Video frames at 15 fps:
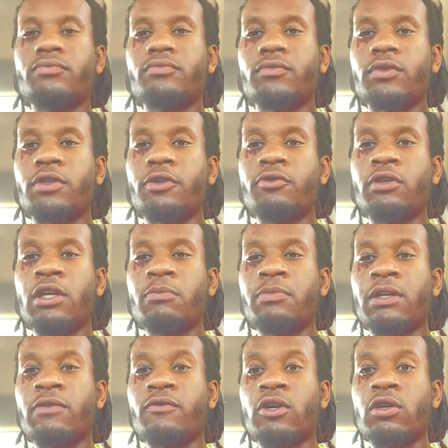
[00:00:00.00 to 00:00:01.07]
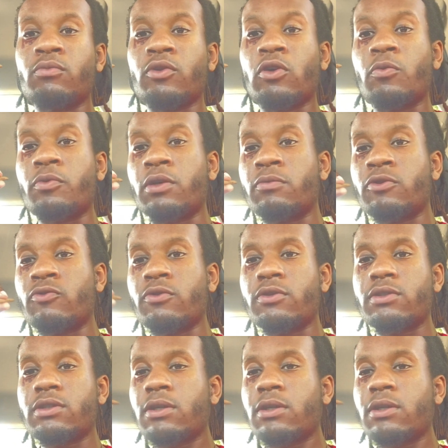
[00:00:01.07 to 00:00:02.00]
Do you think being vulnerable open up doors?